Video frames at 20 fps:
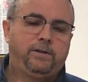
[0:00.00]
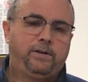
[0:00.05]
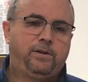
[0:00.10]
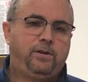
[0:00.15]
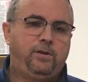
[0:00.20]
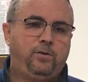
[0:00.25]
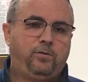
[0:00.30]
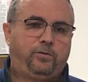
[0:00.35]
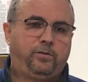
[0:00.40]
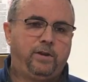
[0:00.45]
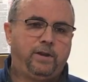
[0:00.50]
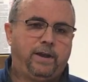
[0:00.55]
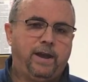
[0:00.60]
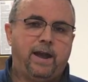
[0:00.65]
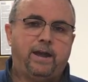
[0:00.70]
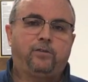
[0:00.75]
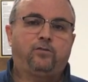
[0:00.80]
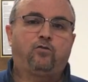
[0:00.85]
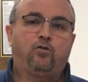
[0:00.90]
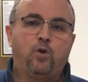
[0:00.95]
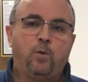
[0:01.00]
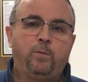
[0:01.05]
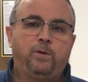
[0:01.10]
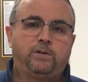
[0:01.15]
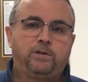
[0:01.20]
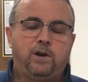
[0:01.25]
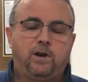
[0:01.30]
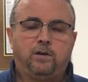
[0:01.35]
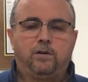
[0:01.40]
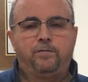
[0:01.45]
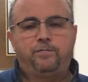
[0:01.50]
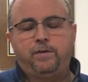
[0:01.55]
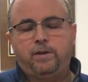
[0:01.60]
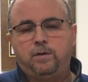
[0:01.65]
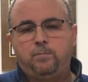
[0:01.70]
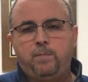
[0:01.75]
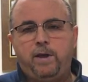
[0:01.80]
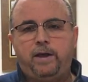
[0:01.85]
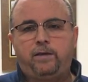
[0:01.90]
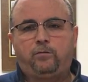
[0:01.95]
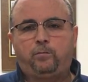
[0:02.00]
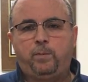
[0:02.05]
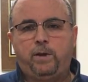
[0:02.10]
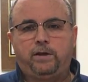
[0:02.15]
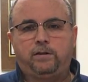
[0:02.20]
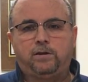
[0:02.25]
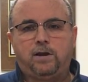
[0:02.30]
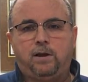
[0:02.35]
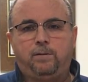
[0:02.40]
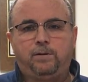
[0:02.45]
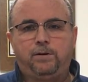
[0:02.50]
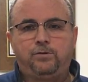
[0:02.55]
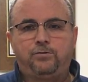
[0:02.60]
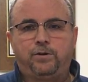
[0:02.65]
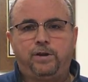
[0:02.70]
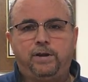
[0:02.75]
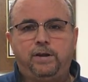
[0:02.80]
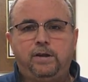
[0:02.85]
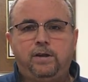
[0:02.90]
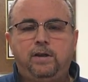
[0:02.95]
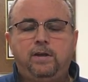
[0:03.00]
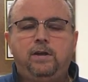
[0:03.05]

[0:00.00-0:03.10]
using gas chromatography and mass spectrometry,